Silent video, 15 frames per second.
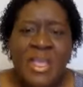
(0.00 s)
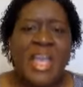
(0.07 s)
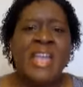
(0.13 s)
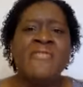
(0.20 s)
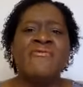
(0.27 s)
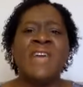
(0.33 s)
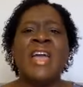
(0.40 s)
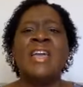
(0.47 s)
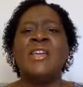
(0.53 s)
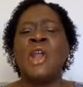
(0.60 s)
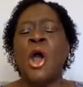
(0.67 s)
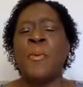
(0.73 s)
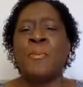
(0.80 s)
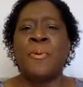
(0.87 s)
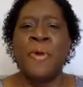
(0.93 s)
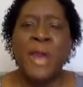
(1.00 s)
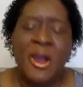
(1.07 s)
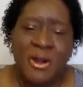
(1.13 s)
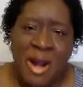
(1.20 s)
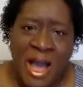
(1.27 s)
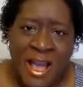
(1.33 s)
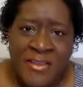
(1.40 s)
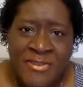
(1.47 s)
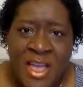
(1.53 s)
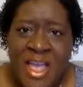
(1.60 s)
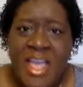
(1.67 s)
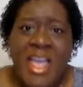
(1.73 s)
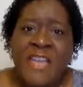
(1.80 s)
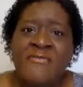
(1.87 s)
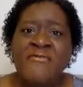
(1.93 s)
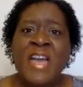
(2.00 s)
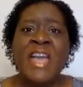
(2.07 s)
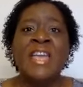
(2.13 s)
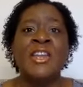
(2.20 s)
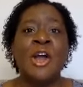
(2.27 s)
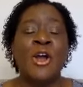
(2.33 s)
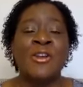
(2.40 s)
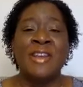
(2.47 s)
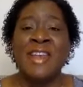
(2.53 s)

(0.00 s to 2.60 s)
invade our prayer life, invade our